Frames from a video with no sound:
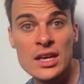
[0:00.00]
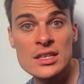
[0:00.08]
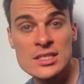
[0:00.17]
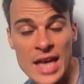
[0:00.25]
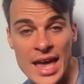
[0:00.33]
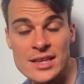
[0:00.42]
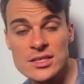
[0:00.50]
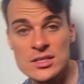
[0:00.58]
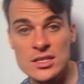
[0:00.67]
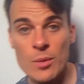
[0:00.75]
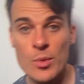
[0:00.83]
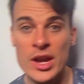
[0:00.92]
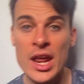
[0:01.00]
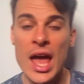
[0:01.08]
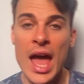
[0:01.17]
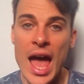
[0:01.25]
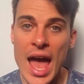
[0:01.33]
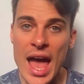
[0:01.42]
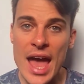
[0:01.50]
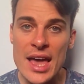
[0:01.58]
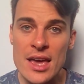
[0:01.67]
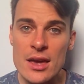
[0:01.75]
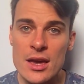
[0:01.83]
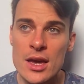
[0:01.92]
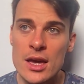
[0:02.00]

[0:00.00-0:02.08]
saying to someone, hey,